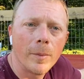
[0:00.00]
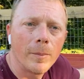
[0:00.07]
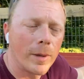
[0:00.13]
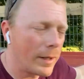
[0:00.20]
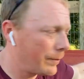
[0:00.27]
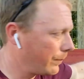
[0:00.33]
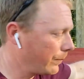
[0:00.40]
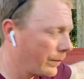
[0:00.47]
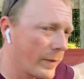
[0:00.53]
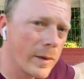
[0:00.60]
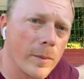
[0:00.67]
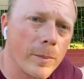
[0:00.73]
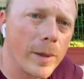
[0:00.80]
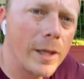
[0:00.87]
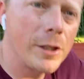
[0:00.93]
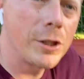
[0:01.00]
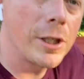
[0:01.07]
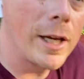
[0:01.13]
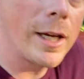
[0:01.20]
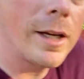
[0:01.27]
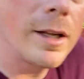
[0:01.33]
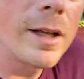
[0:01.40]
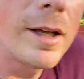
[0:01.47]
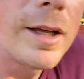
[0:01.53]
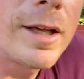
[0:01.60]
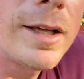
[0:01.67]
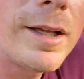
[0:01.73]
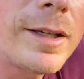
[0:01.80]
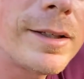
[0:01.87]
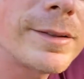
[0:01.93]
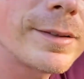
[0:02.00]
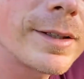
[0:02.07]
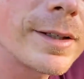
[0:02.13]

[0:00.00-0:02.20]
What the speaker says: But pig shade is